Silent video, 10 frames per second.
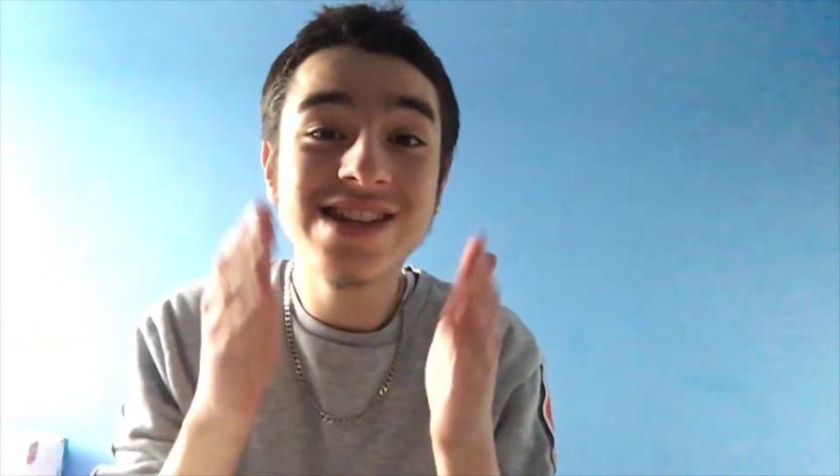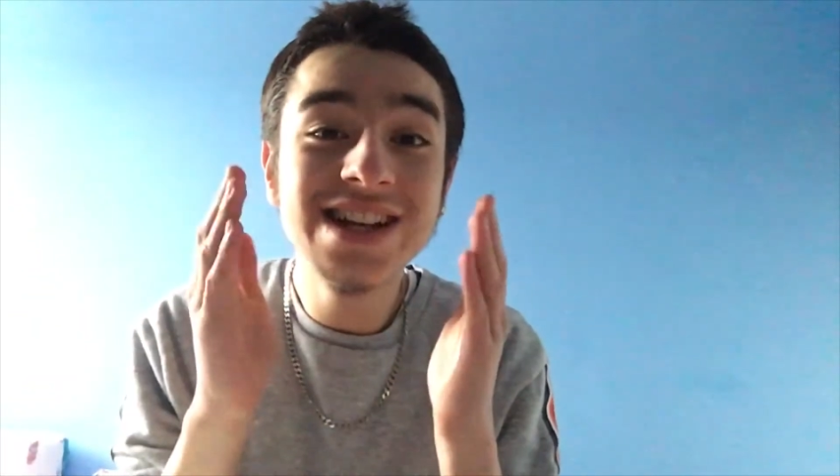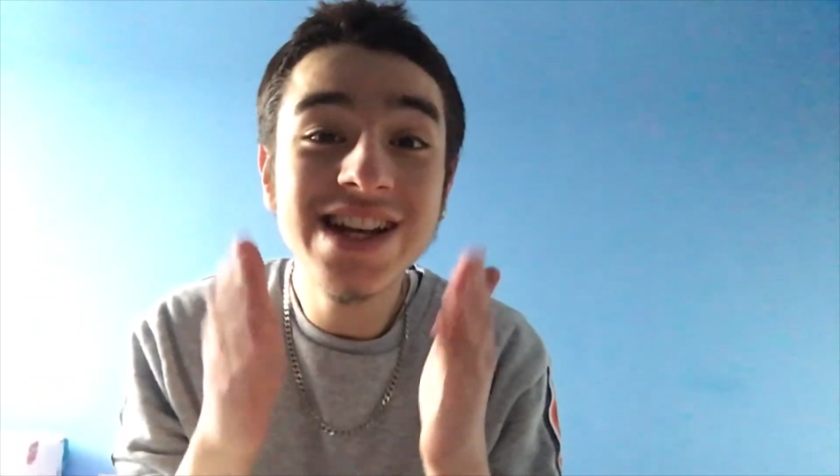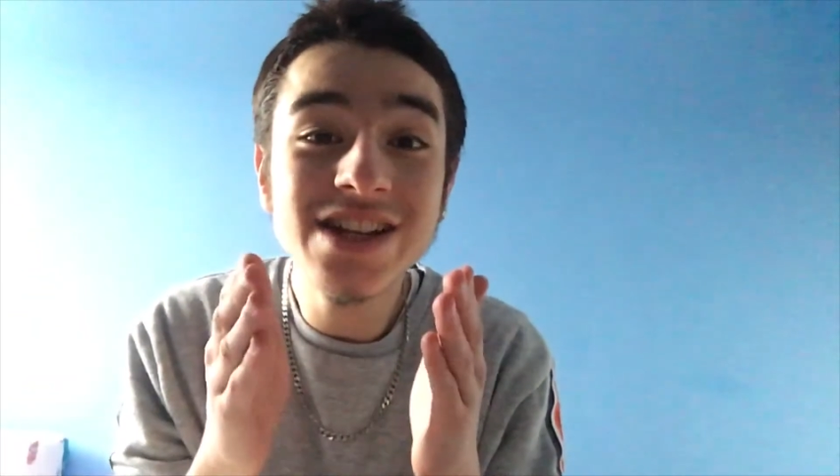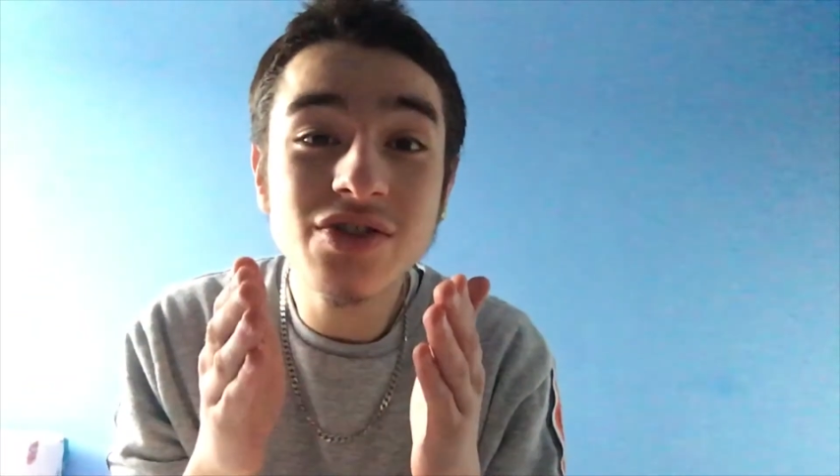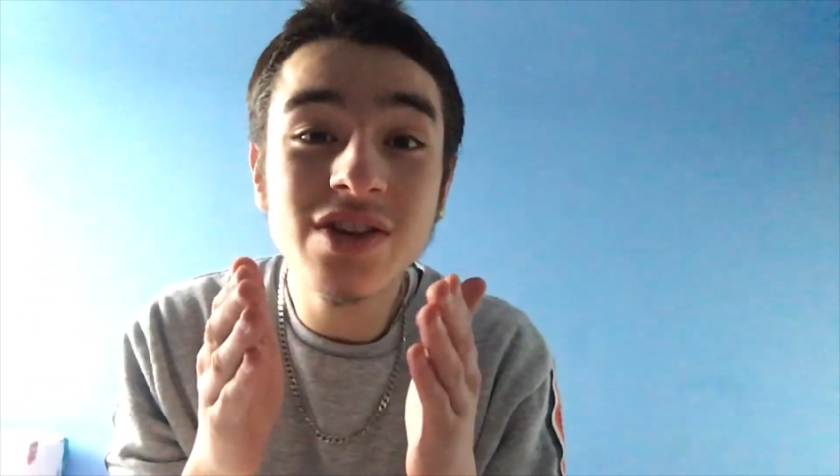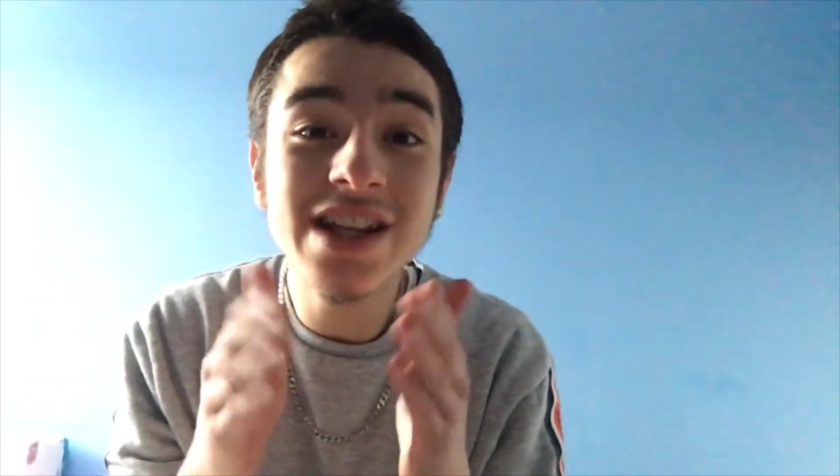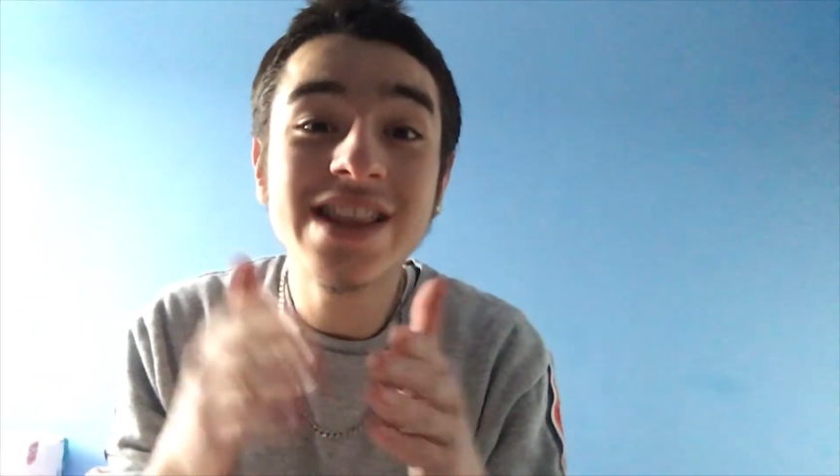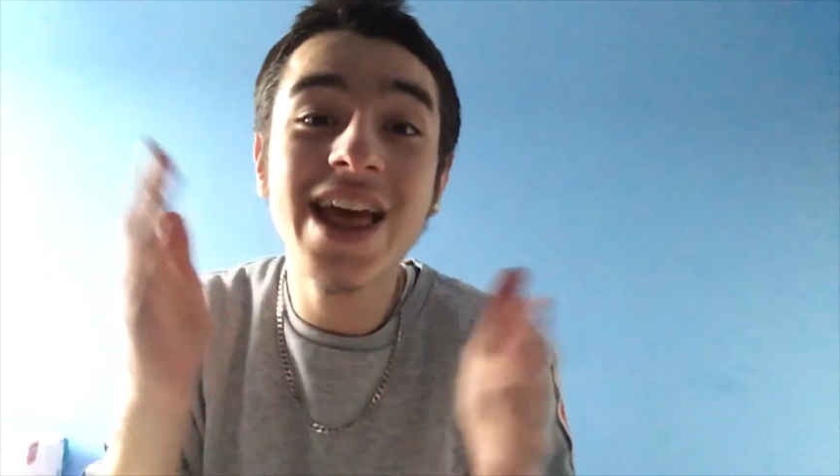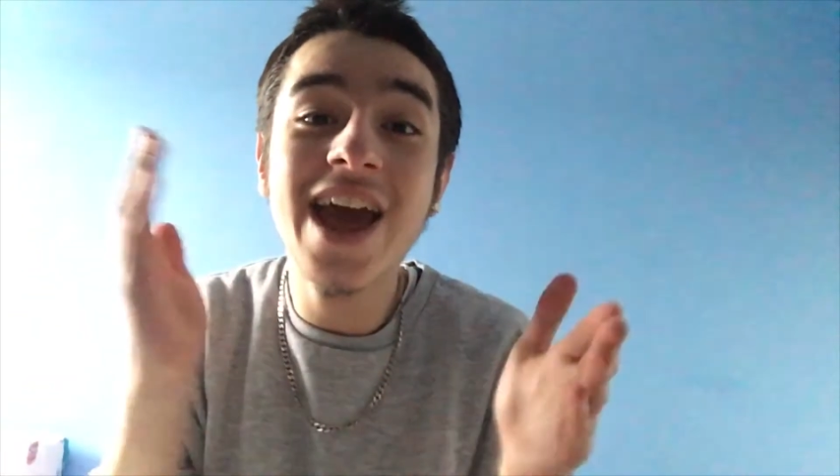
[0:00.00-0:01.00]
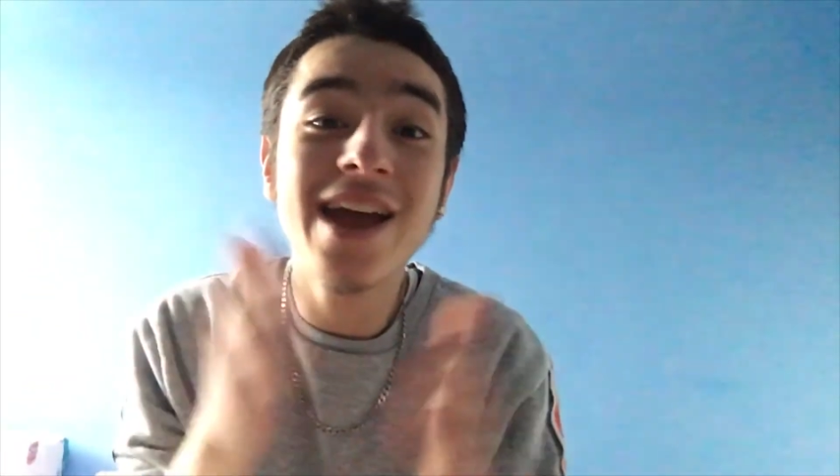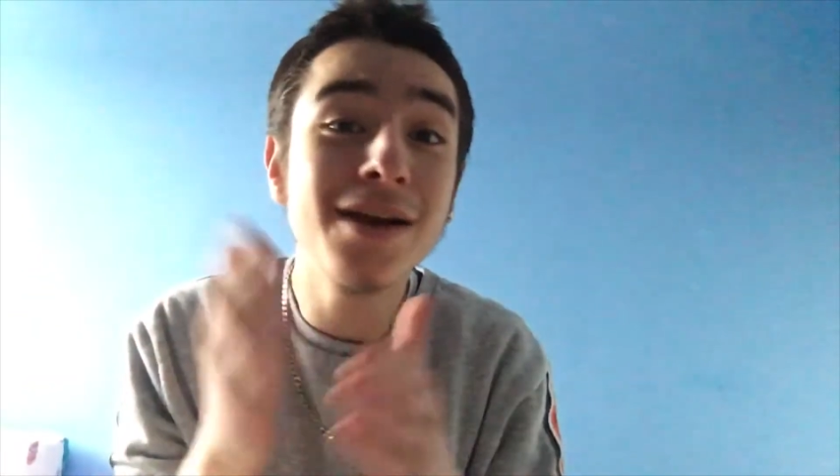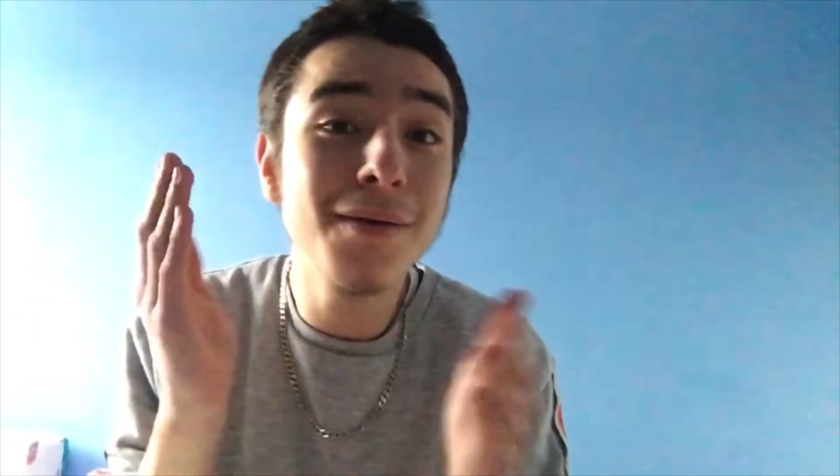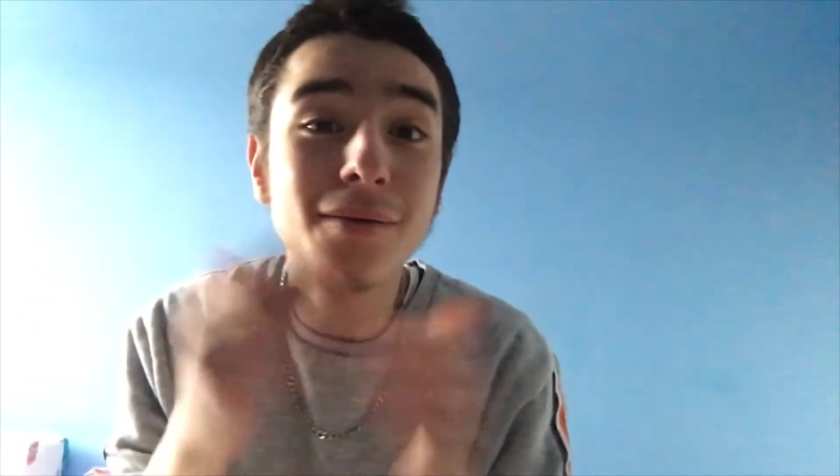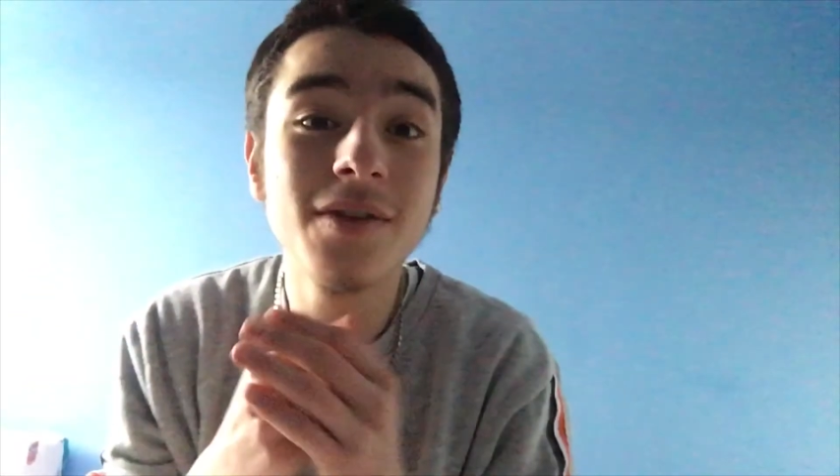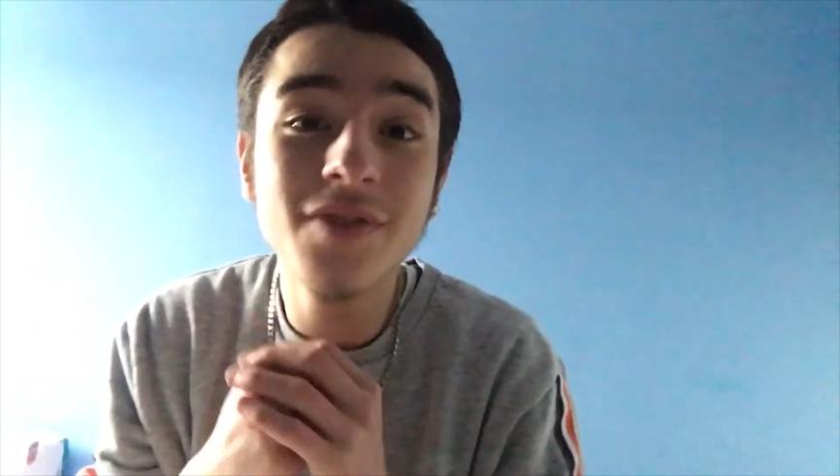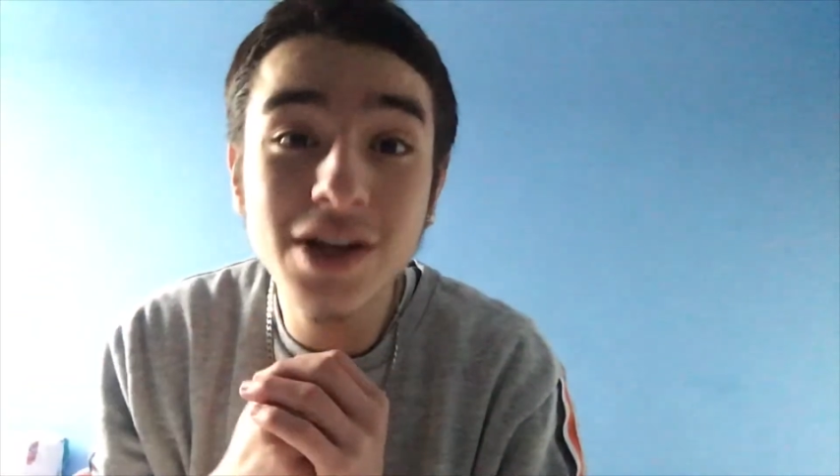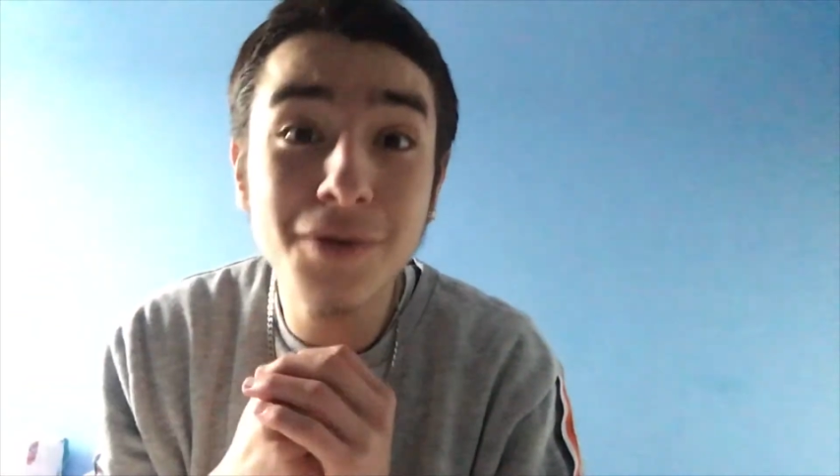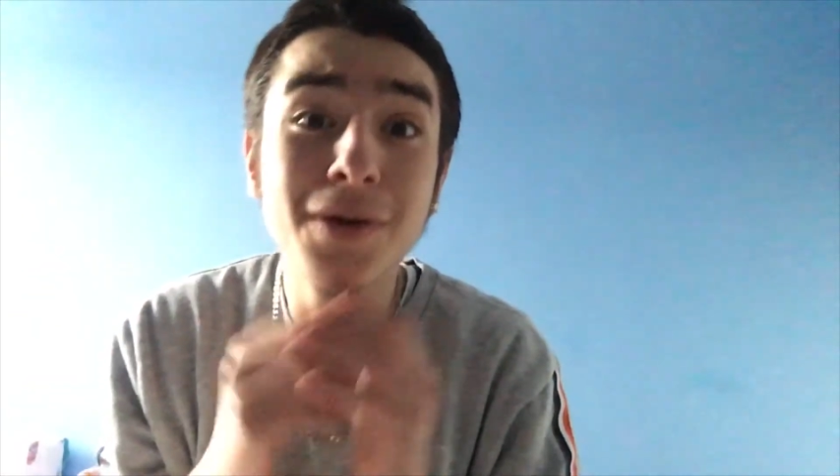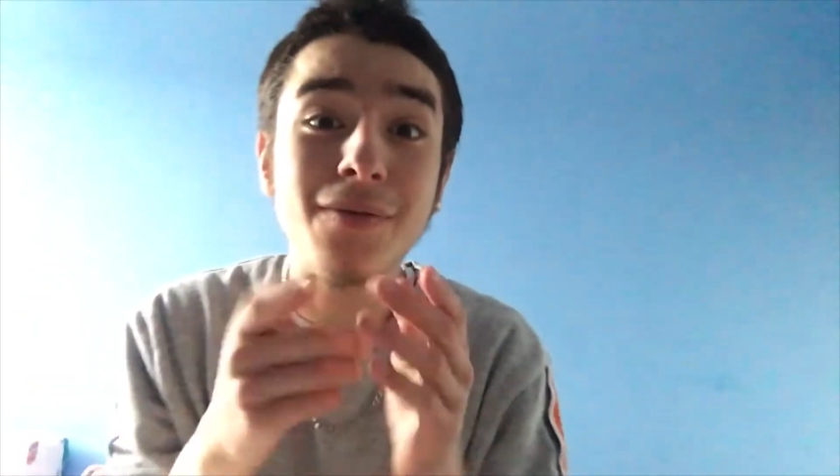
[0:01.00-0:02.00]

literally the end of the video.